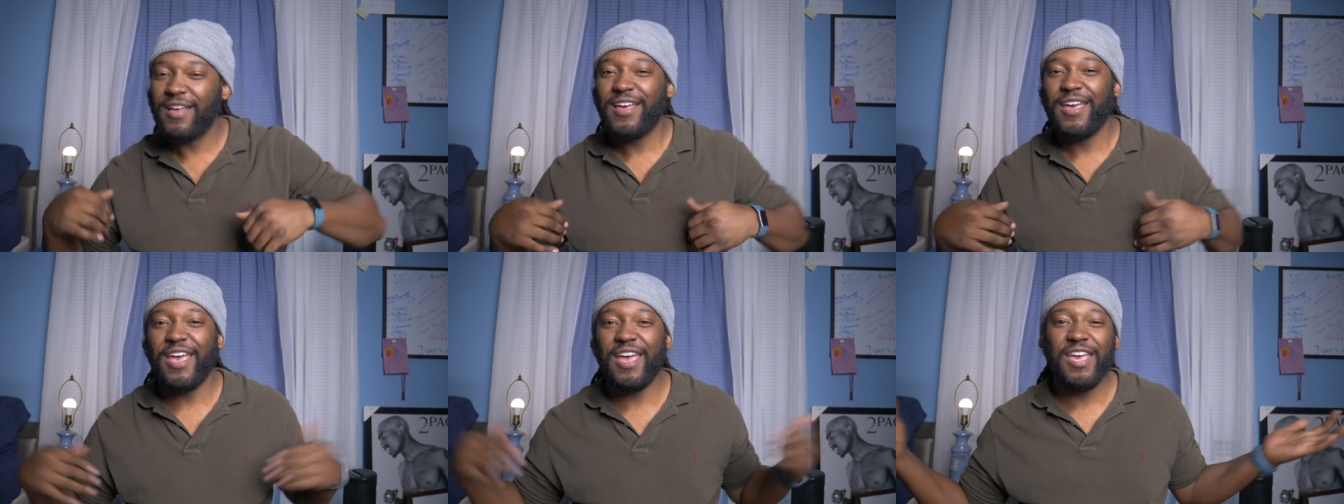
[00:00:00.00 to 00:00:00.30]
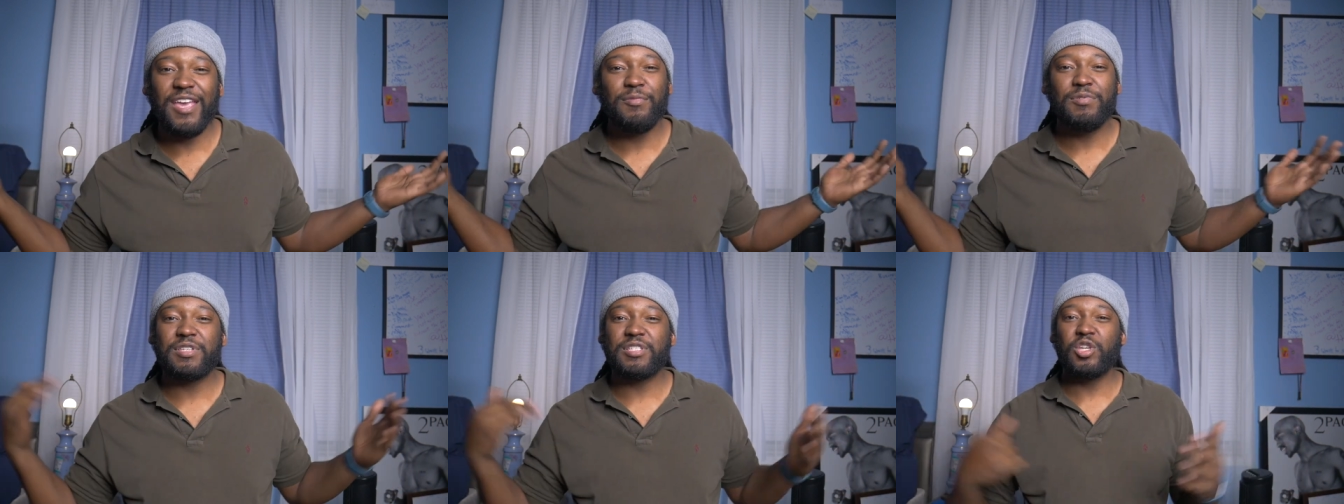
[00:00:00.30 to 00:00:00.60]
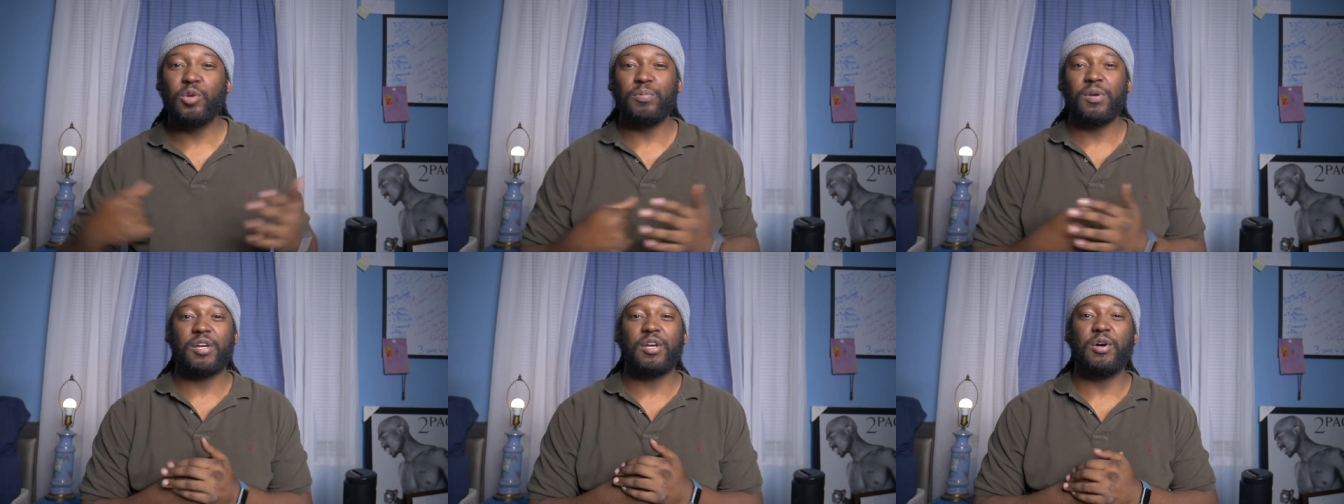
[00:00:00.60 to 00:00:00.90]
And he was
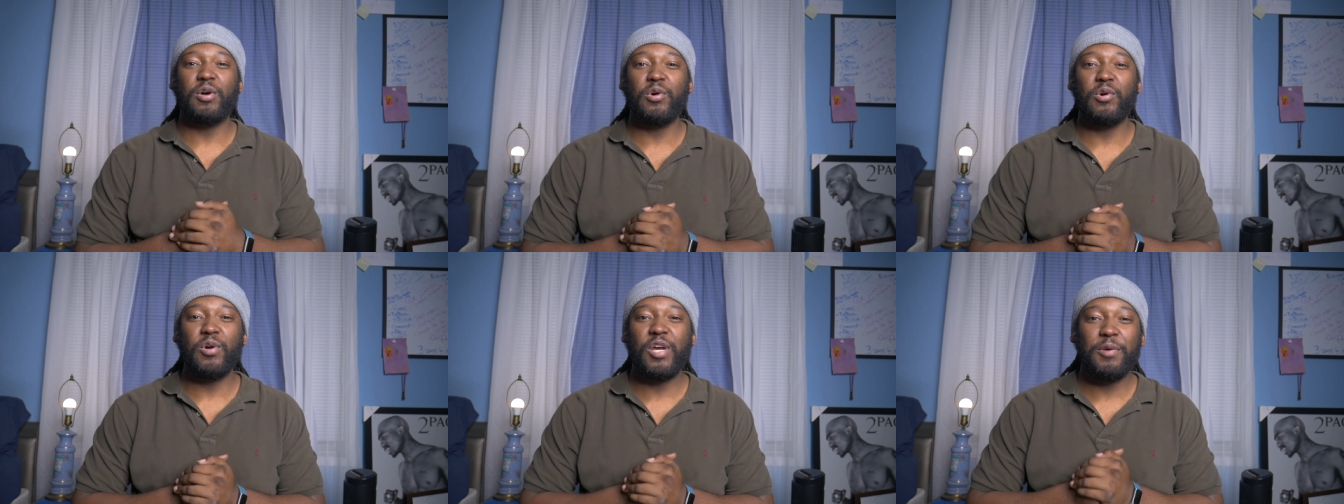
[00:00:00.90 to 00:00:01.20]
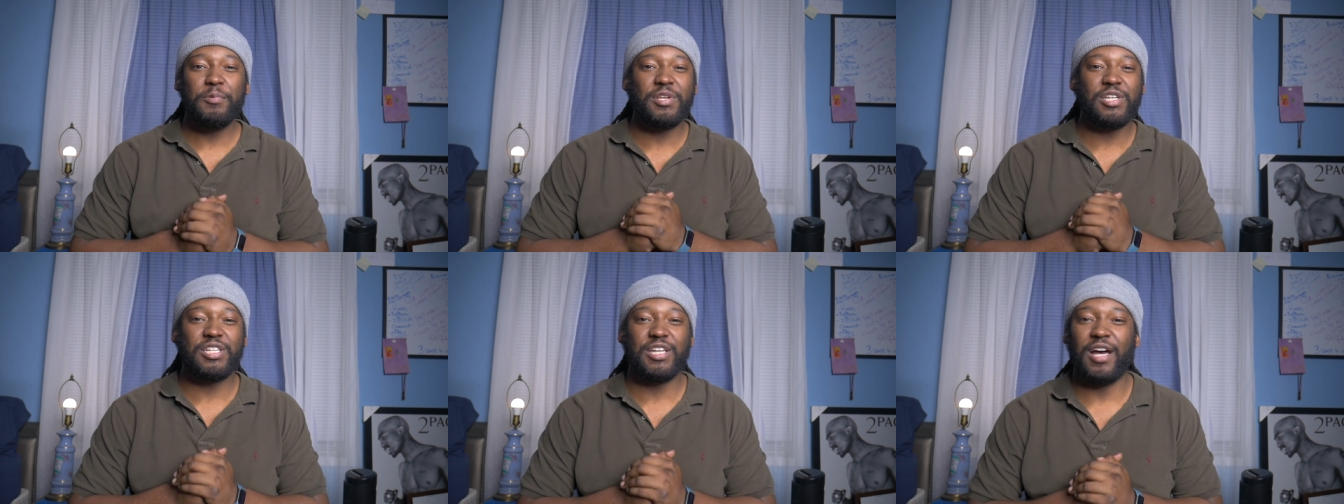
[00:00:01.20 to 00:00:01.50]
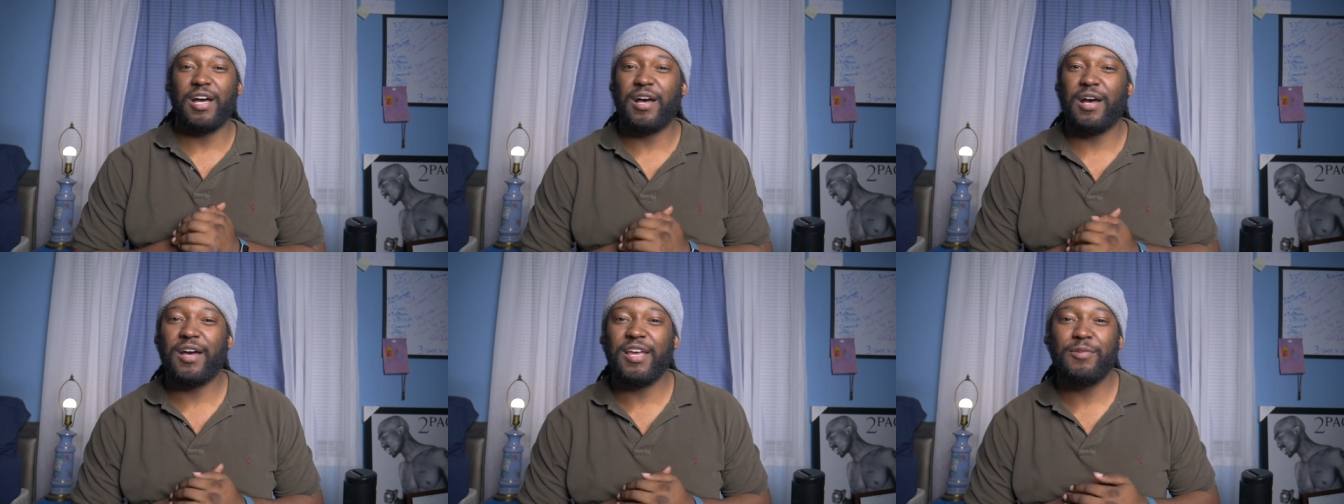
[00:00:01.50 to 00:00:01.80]
super cool. He was
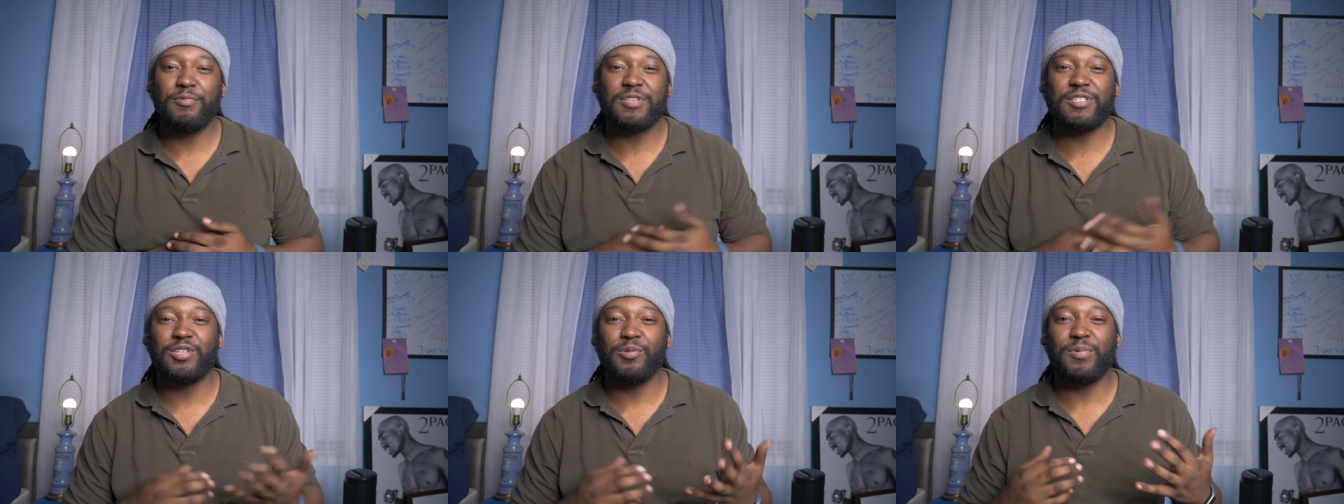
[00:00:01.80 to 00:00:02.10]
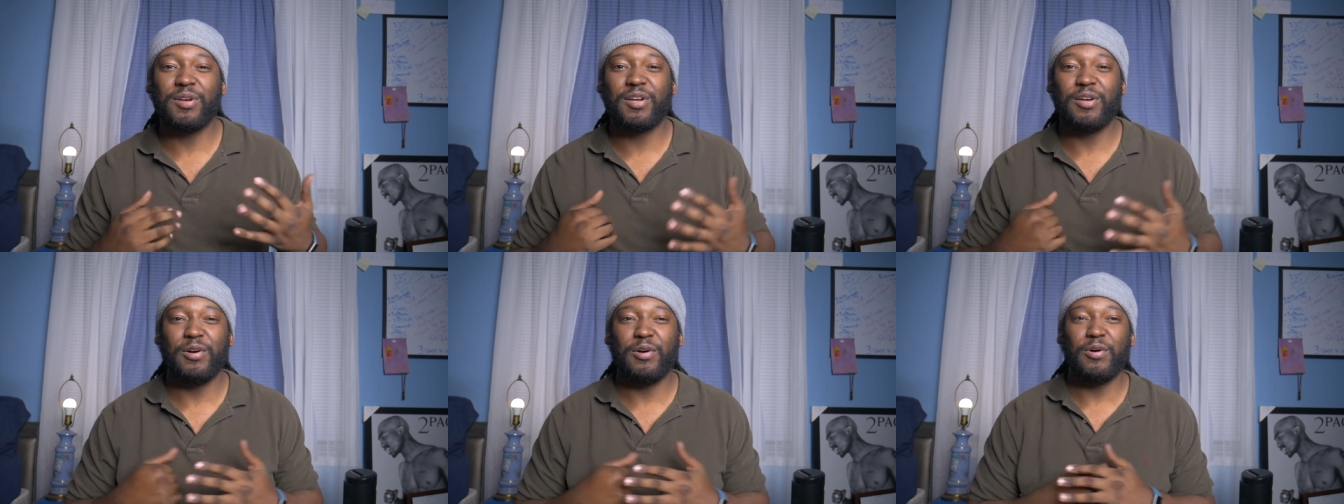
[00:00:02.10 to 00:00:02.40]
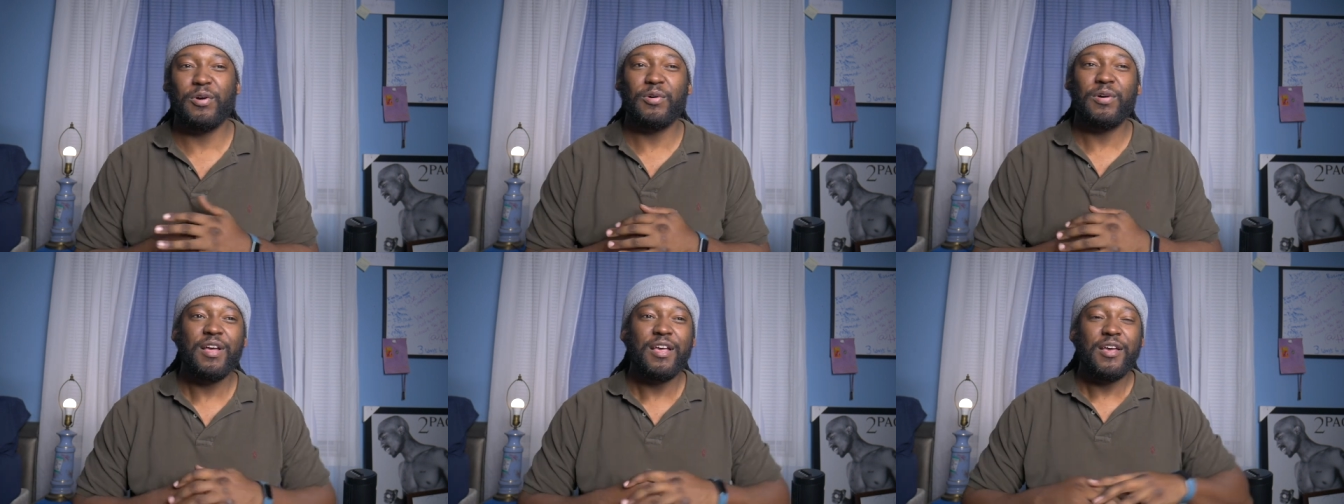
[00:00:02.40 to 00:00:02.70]
young. He was super
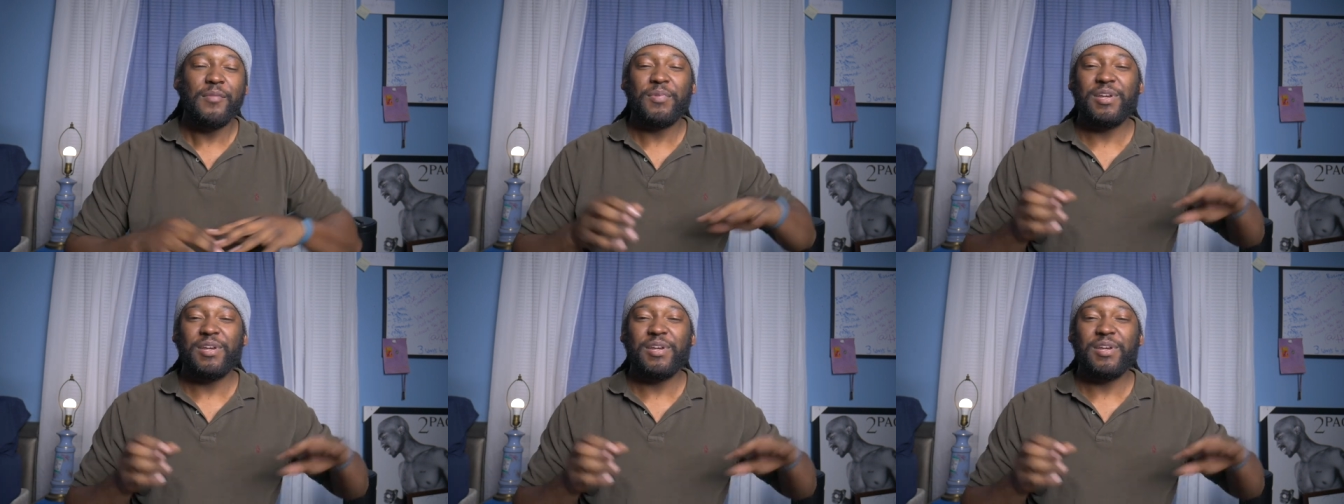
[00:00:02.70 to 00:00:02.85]
cool.